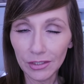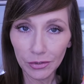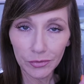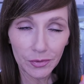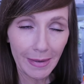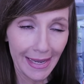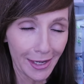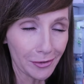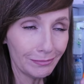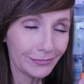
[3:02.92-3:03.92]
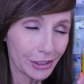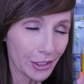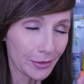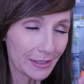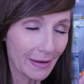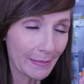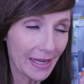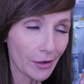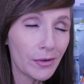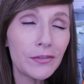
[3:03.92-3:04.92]
Duke's mayo. You know, it's my
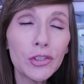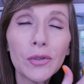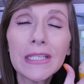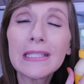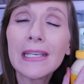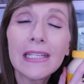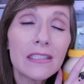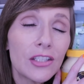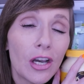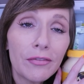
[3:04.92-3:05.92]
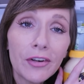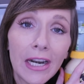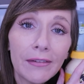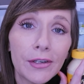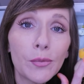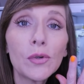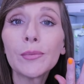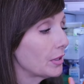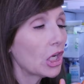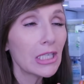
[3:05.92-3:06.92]
mayo of choice. It's not for
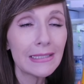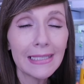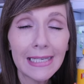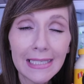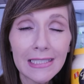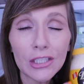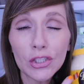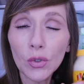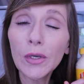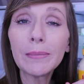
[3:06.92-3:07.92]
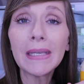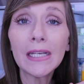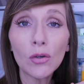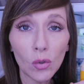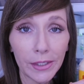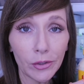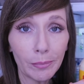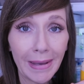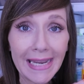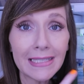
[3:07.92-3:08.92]
everyone because it is soybean oil
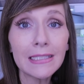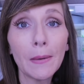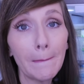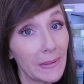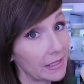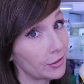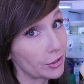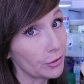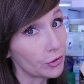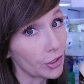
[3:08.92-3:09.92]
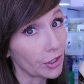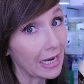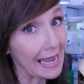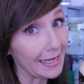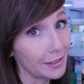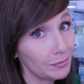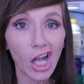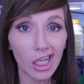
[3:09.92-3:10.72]
based, but there's no sugar added.